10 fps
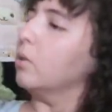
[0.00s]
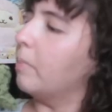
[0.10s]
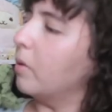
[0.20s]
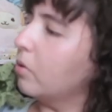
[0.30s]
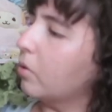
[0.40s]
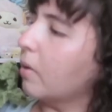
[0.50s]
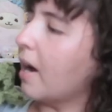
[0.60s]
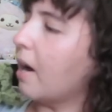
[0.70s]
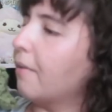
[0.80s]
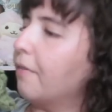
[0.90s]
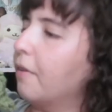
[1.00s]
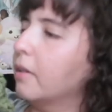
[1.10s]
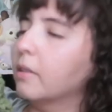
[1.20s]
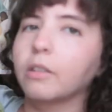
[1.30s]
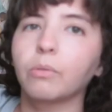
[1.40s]
supposed to have
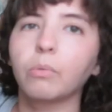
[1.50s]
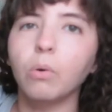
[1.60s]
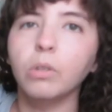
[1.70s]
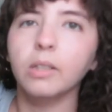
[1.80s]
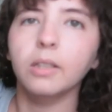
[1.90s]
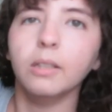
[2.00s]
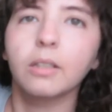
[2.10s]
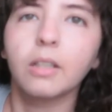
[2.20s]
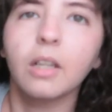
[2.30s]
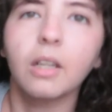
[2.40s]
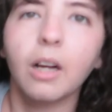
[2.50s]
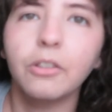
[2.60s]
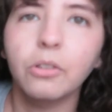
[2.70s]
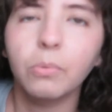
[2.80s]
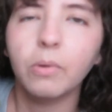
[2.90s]
roses. I
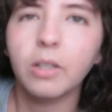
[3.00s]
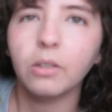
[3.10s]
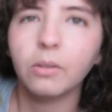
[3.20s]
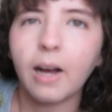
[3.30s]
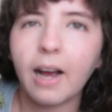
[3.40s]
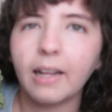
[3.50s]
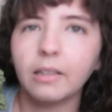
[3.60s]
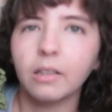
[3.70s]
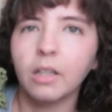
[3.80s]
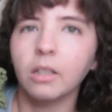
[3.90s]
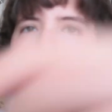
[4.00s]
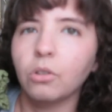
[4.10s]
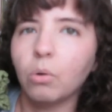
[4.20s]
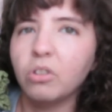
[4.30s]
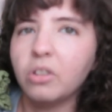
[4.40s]
just wanted to add
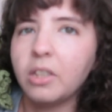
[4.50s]
those